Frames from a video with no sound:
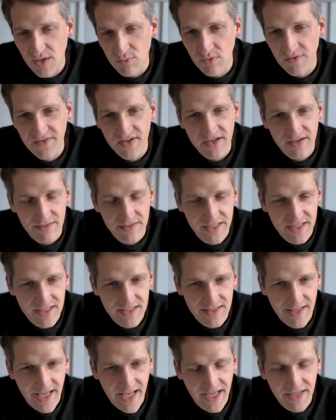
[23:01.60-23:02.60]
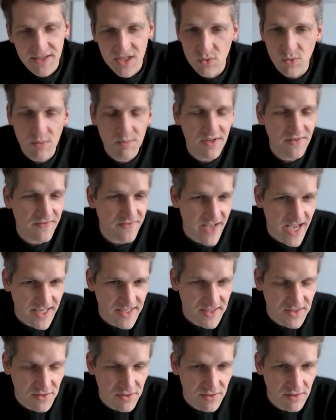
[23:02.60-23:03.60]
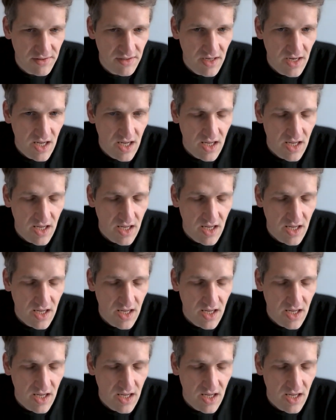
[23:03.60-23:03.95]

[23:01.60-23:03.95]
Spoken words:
with a clean slate, you will be faster.